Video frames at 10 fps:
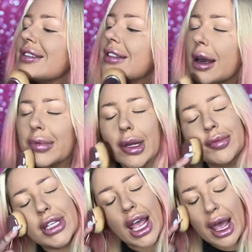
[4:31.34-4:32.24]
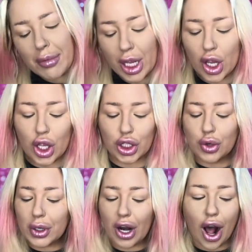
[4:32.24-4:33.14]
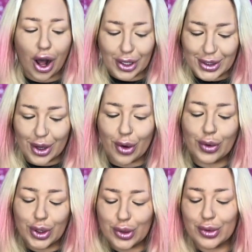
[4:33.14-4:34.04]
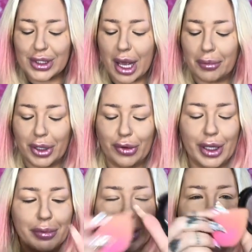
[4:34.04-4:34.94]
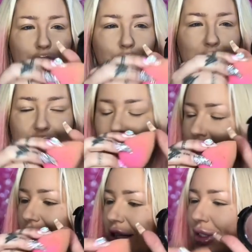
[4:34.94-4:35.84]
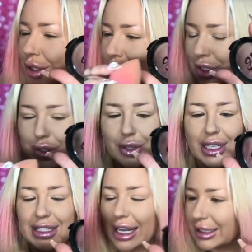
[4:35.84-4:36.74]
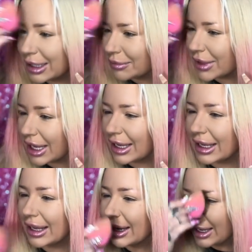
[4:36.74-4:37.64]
Dab, dab, dab. You can also use a beauty blender when doing it, so you're gonna do the exact same thing